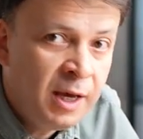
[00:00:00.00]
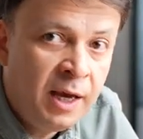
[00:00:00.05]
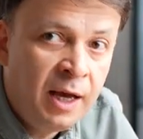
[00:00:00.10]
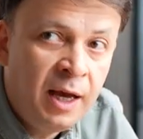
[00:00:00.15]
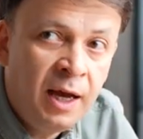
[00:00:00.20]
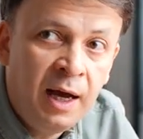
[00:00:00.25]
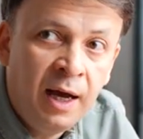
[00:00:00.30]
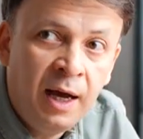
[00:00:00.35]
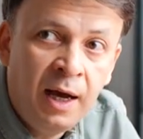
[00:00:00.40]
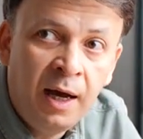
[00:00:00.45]

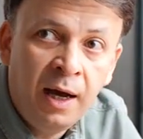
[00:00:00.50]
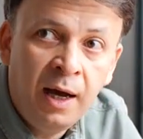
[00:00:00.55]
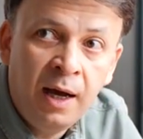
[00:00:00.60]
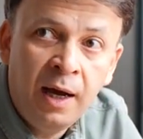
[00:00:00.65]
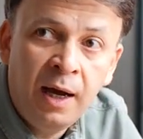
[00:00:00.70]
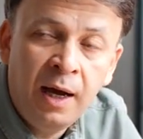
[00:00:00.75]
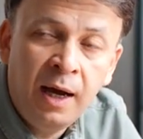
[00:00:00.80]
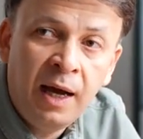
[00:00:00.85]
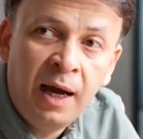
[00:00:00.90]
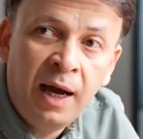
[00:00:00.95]

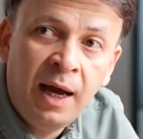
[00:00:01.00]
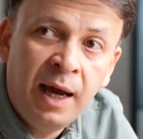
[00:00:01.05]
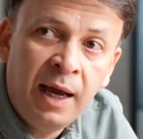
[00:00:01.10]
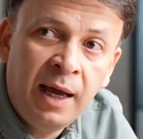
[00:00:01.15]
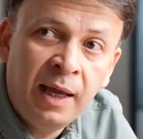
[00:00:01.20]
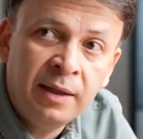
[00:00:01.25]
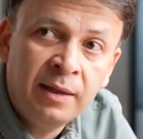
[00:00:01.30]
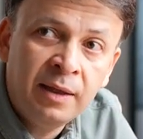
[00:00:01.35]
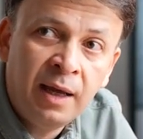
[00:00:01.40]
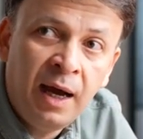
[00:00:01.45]

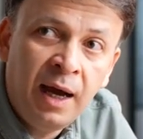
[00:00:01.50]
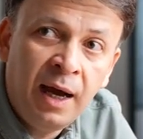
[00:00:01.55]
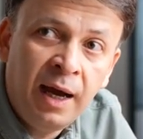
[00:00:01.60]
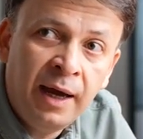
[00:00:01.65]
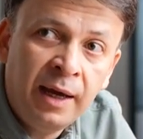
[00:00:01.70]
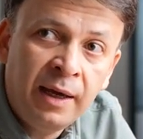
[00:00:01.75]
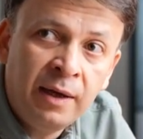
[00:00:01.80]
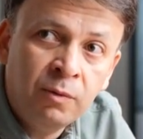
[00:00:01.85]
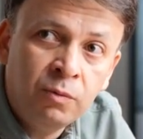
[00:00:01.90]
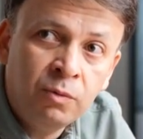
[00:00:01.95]
And
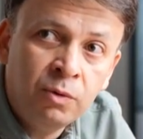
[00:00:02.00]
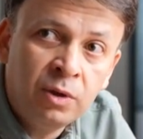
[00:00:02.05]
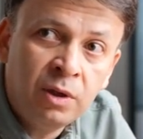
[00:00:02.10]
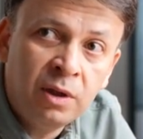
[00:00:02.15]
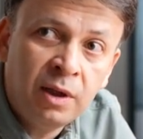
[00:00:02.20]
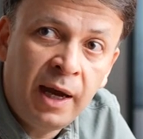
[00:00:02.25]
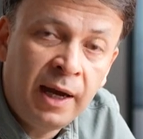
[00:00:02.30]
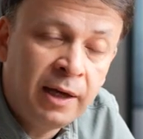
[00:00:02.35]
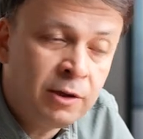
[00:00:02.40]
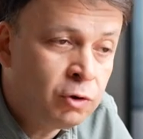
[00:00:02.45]
I would
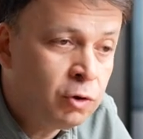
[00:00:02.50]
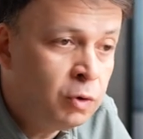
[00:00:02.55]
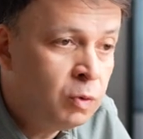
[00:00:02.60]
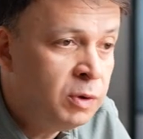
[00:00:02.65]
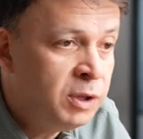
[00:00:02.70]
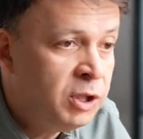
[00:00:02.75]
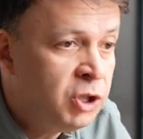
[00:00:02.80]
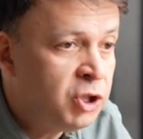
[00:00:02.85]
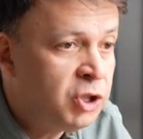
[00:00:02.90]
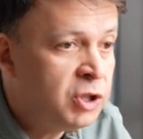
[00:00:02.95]
like to
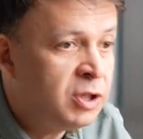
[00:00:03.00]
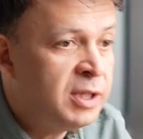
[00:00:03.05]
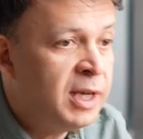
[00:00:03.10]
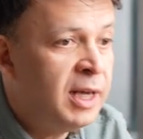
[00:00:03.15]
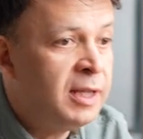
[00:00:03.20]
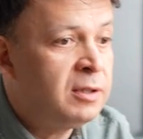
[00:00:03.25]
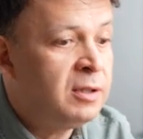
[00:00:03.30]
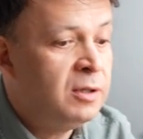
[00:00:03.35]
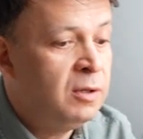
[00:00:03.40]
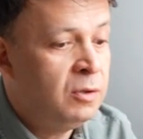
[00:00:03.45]
wish
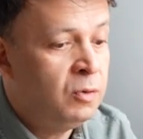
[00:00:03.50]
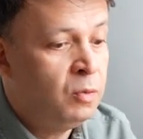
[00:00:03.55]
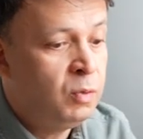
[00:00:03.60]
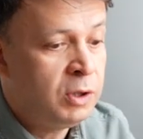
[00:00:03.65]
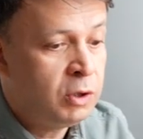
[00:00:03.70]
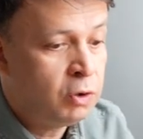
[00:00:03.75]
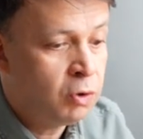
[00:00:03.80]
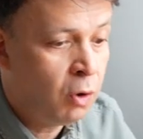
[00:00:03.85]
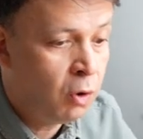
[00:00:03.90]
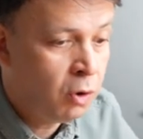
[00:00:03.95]
that we
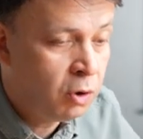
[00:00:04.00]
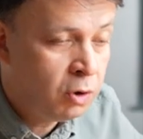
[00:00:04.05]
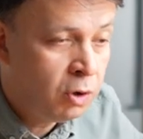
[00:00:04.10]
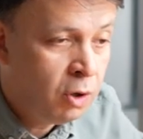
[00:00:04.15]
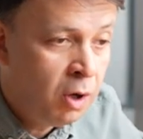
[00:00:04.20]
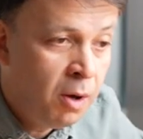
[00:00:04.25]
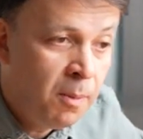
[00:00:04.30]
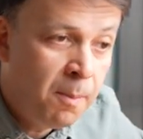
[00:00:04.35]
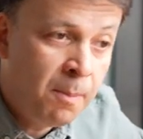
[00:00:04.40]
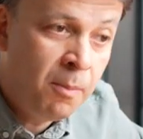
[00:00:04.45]
talk
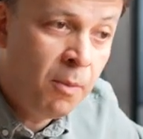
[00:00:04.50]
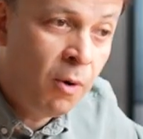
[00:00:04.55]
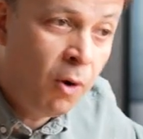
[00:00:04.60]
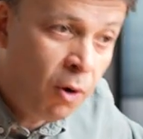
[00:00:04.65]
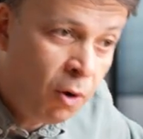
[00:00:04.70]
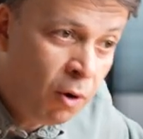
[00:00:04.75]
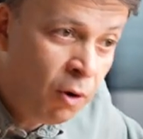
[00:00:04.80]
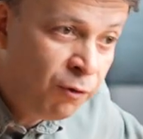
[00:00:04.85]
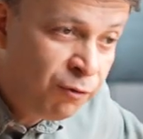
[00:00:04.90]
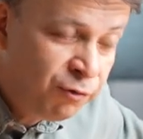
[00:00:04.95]

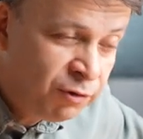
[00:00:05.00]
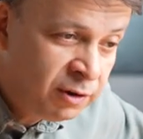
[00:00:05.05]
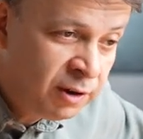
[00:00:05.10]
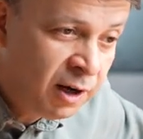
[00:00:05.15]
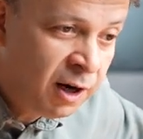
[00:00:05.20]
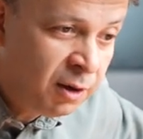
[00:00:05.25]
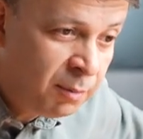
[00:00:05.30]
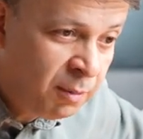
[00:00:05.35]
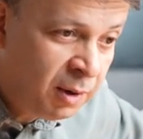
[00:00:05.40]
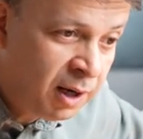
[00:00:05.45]
more often,
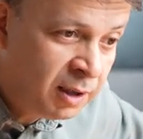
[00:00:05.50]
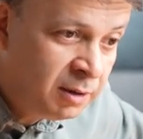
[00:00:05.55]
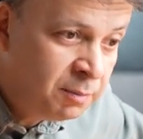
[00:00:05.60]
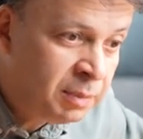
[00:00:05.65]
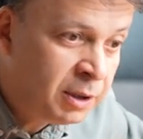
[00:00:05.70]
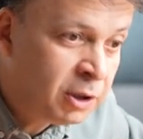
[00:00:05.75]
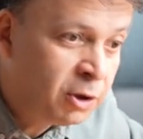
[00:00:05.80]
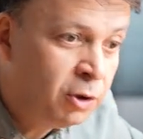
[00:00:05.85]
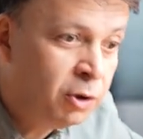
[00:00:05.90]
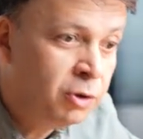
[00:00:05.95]
Arman,
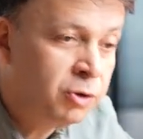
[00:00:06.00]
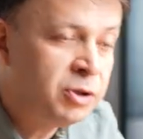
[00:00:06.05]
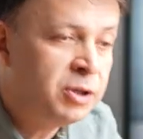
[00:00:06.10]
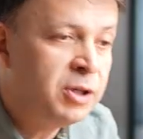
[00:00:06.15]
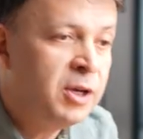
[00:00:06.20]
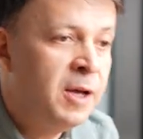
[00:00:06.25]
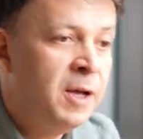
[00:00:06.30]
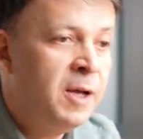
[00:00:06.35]
because